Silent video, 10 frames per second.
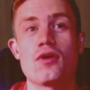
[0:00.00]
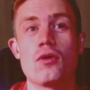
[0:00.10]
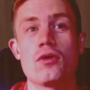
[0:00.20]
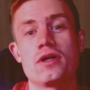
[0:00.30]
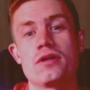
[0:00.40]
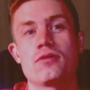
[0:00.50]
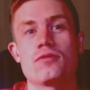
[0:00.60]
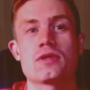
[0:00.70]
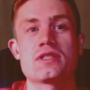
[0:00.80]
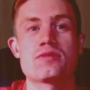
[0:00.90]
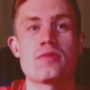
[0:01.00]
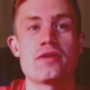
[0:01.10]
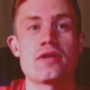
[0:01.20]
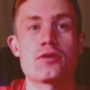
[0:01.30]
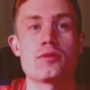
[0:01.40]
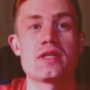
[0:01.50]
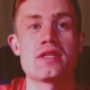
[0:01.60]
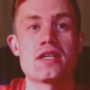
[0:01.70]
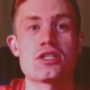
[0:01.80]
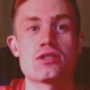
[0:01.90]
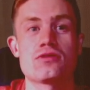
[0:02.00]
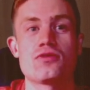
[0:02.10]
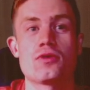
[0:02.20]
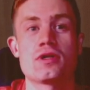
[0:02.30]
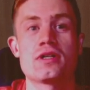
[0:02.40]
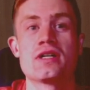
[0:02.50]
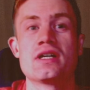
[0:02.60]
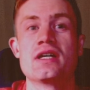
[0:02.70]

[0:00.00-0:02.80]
or what is my recommendation for